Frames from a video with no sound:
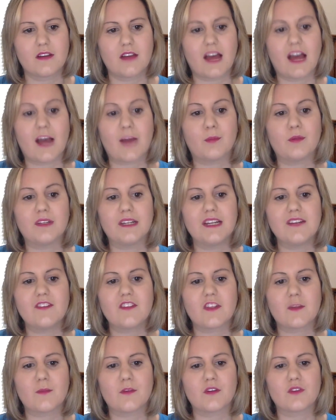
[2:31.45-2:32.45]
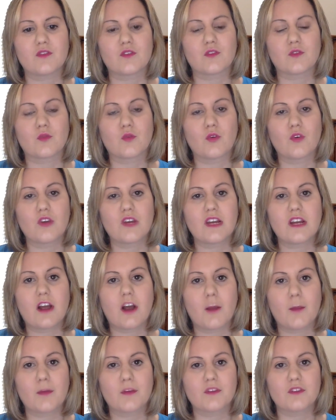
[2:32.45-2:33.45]
I believe that the most rewarding
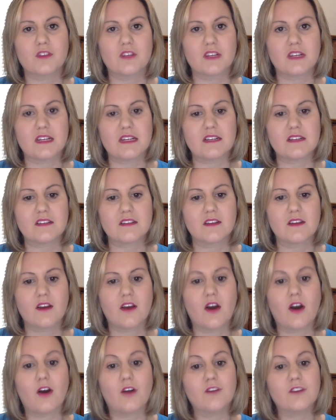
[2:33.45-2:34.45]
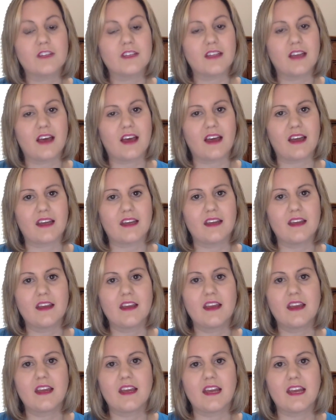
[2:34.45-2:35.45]
opportunities often lie
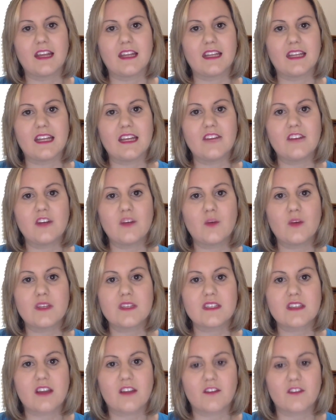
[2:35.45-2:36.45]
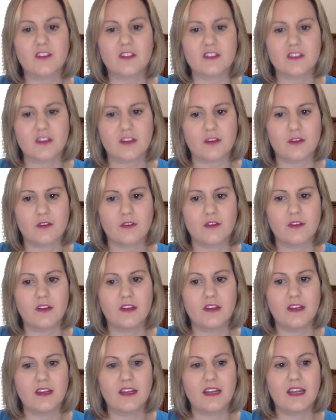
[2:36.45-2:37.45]
in leaving one's comfort zone
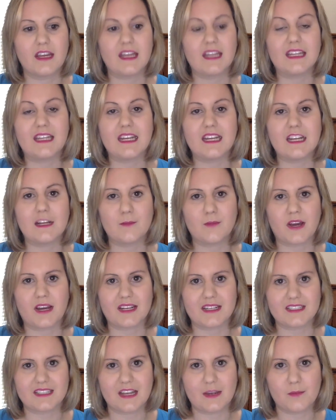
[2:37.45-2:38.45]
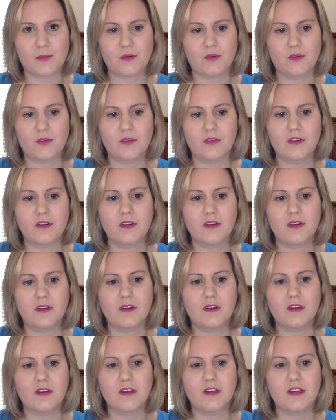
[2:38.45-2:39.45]
and leading by example.
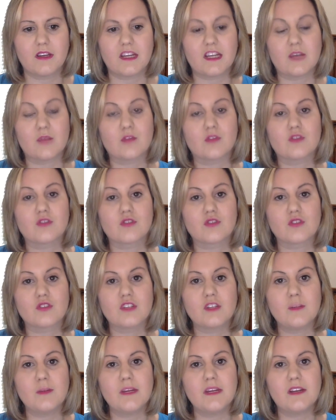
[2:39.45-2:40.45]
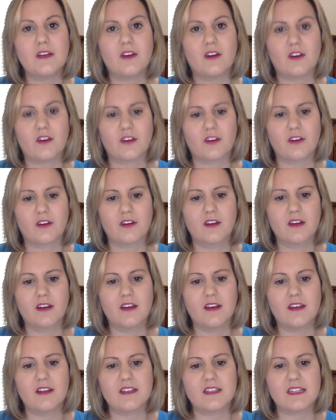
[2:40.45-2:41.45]
It would truly be an honor
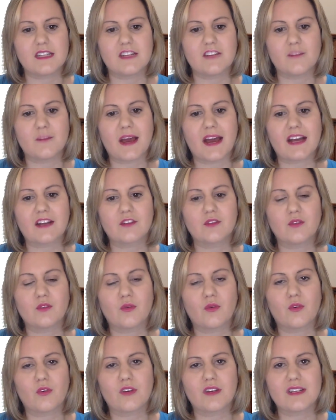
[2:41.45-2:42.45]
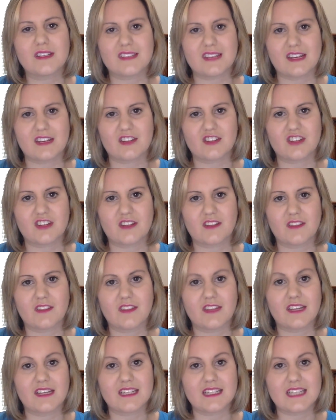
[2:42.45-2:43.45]
to give back to an organization
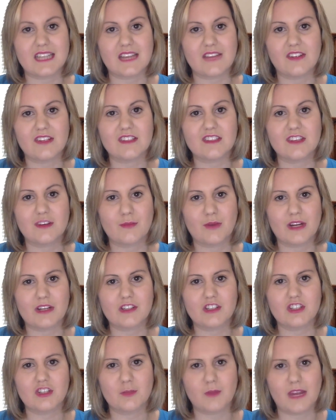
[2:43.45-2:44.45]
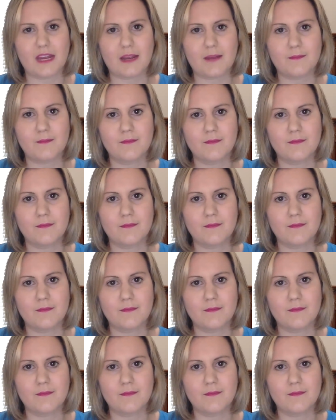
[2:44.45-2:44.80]
that has given so much to me.